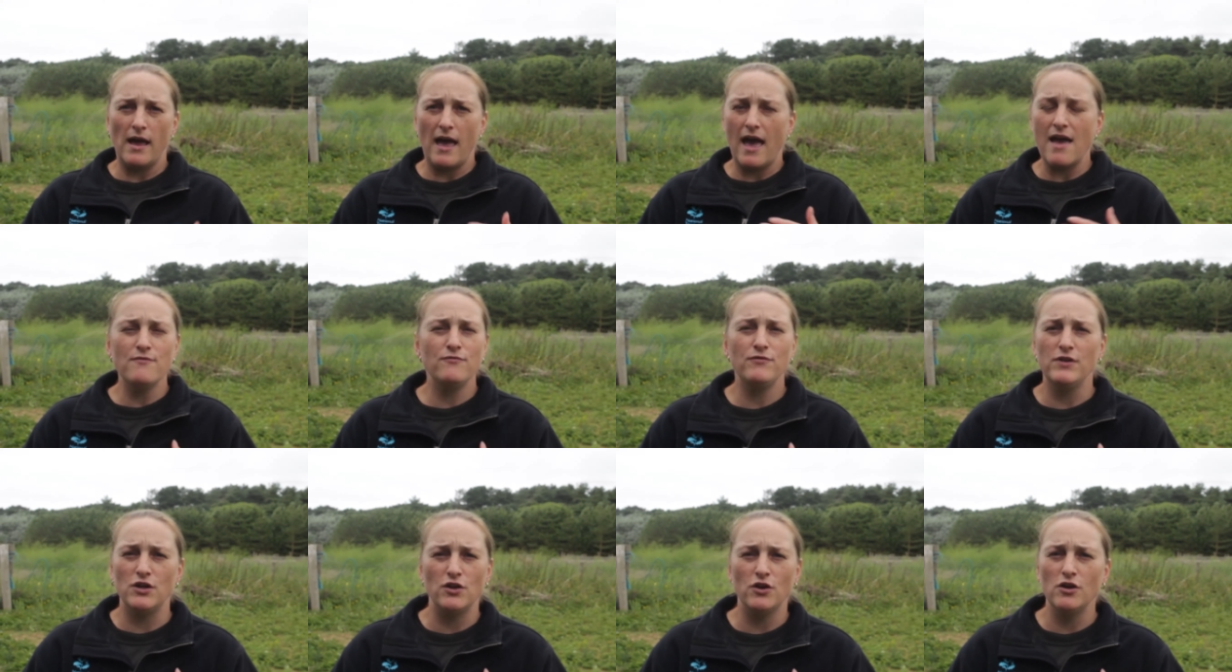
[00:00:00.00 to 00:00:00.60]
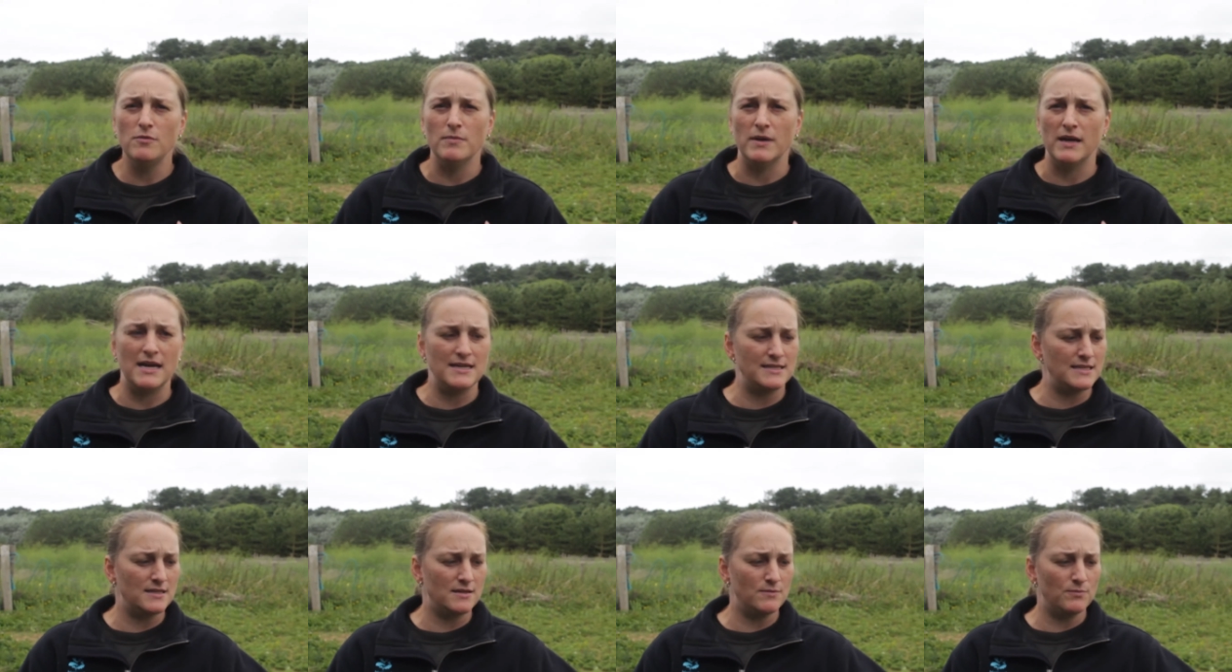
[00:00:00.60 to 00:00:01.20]
Every human
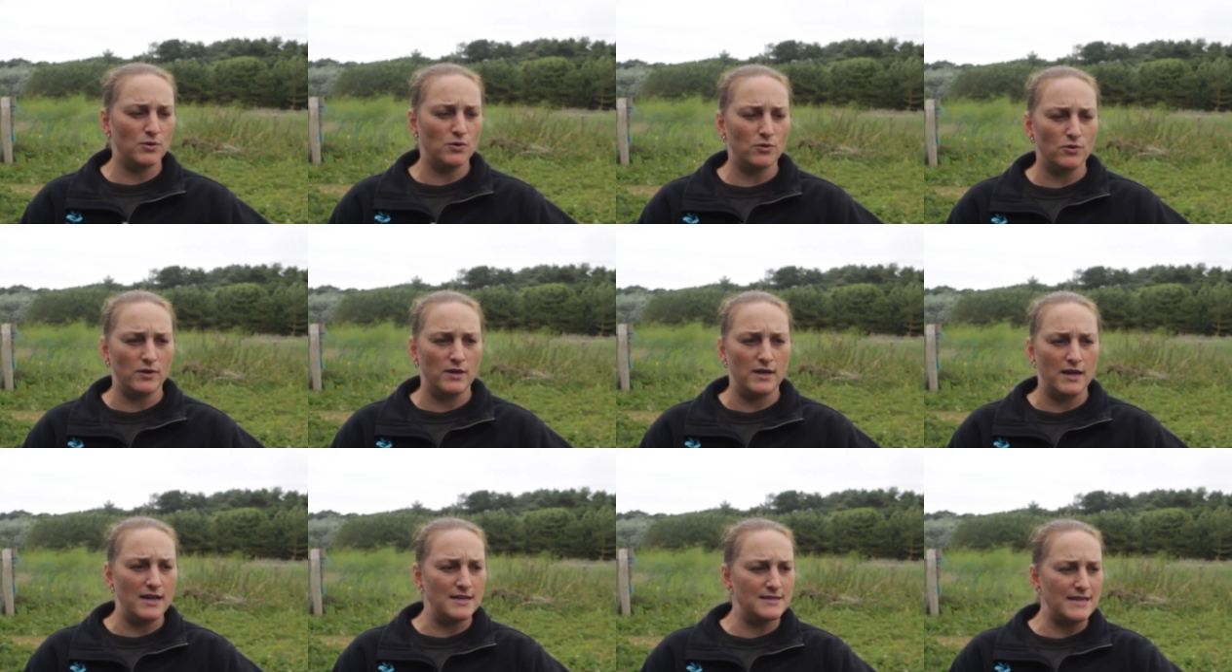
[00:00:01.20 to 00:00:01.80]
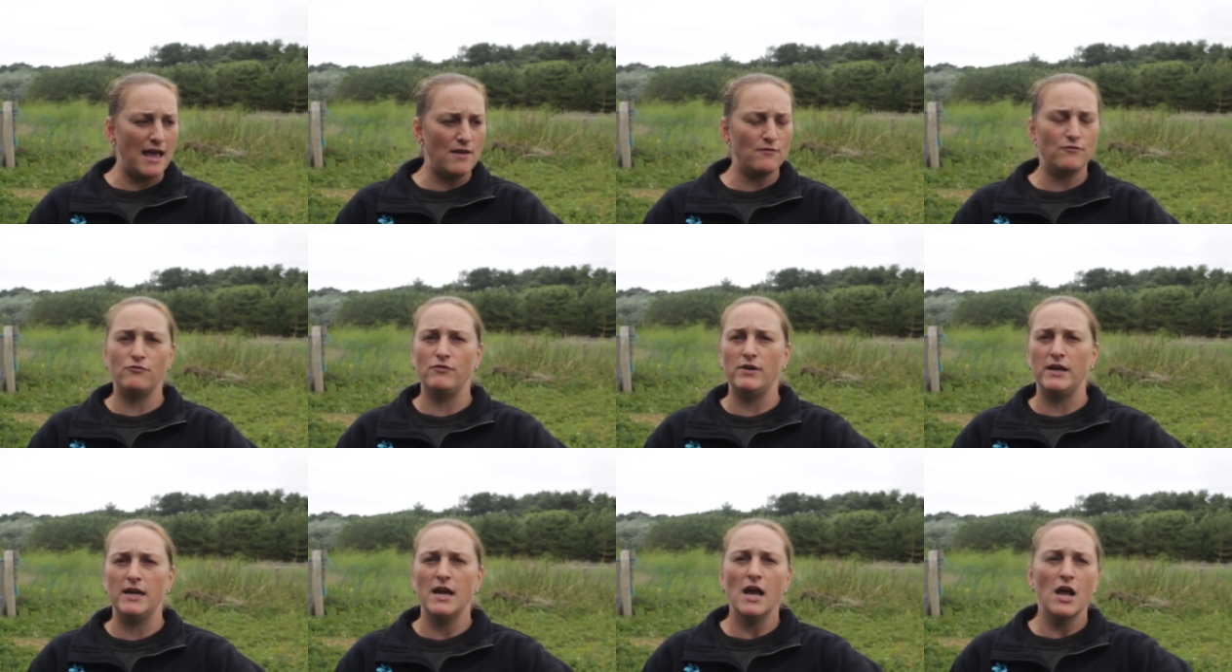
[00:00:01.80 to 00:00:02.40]
is as important as
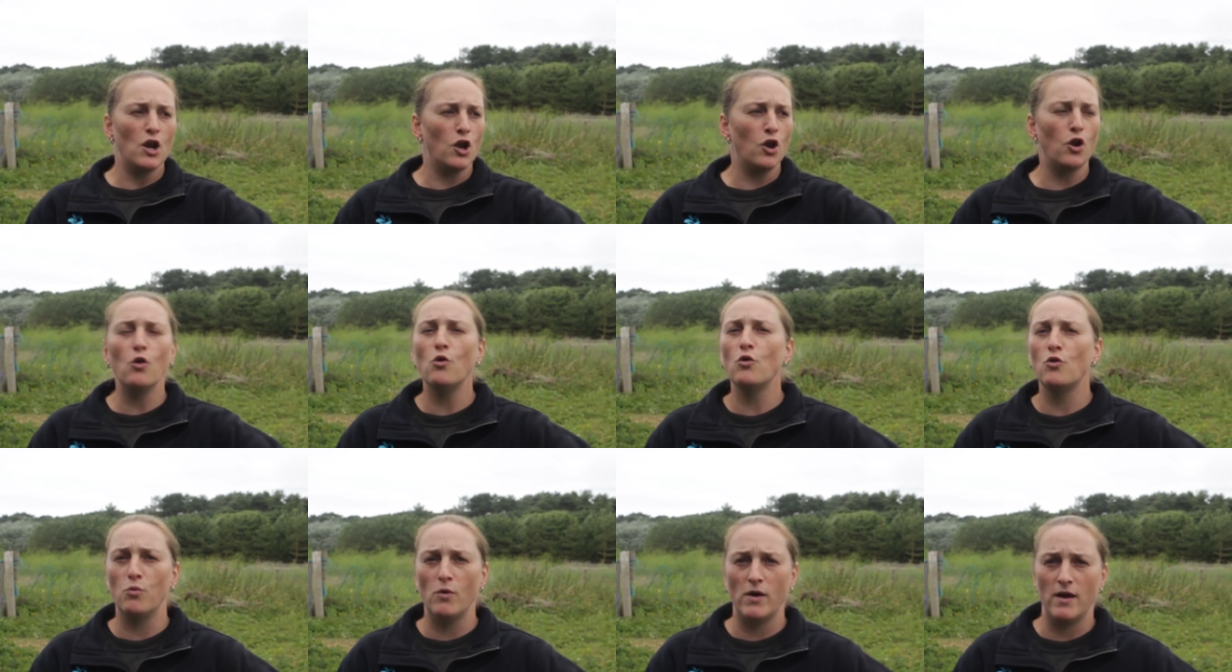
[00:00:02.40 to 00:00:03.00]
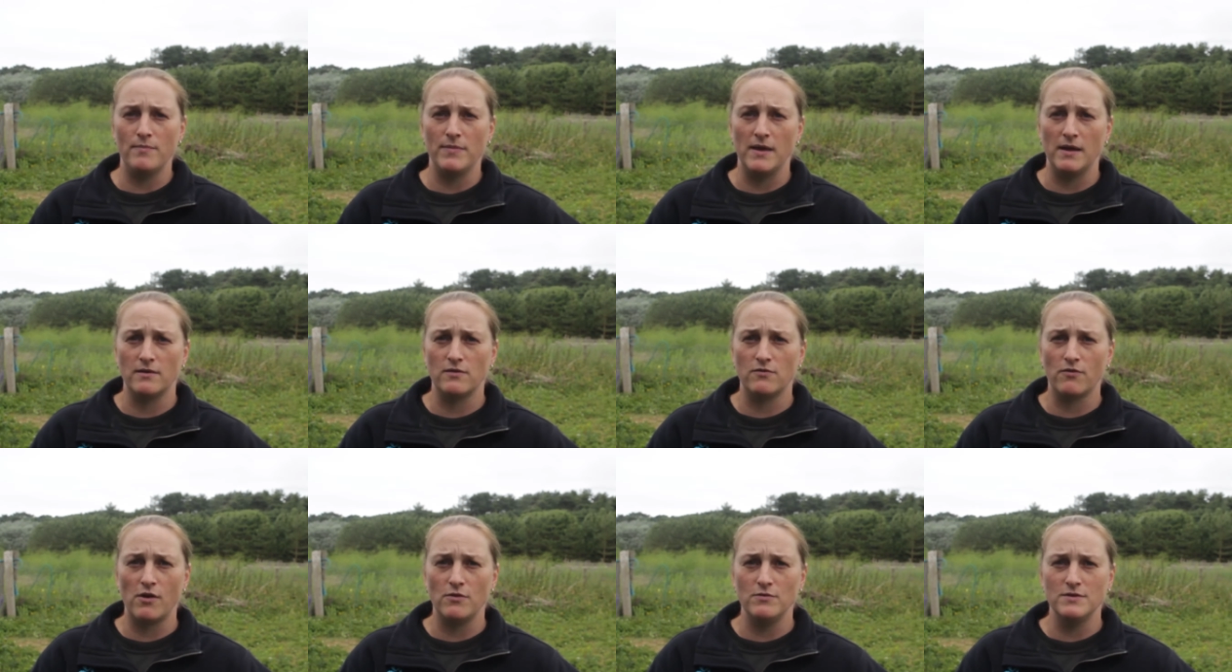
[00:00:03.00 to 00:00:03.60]
every lugworm that
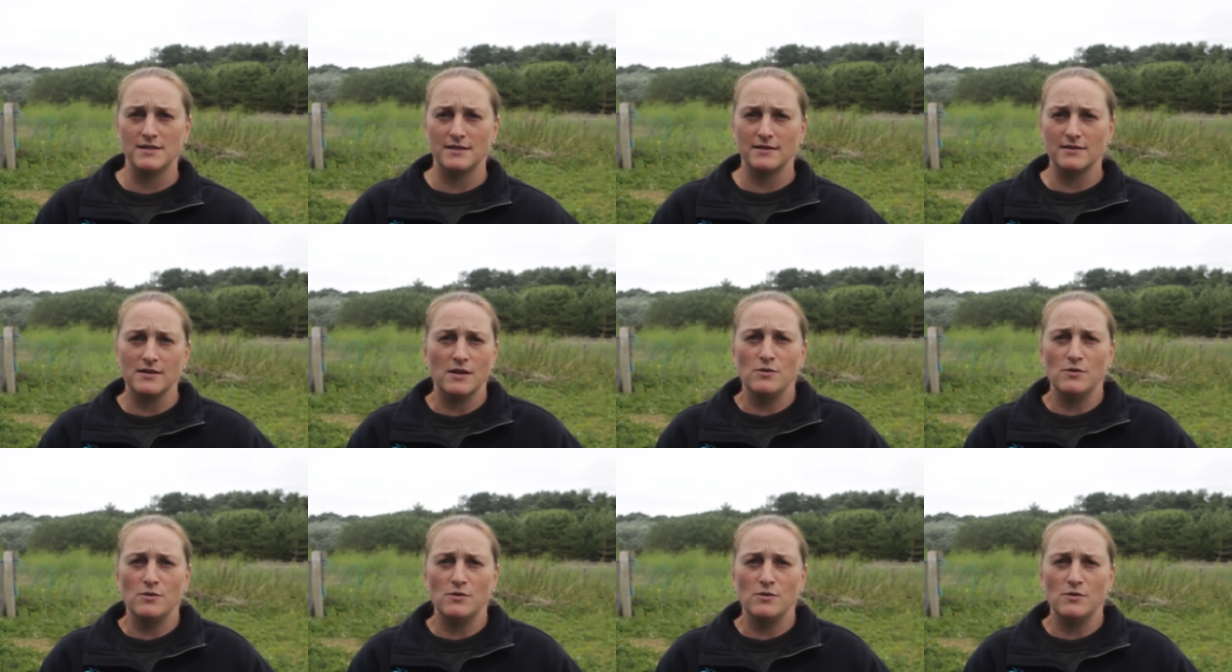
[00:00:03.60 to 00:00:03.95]
grows.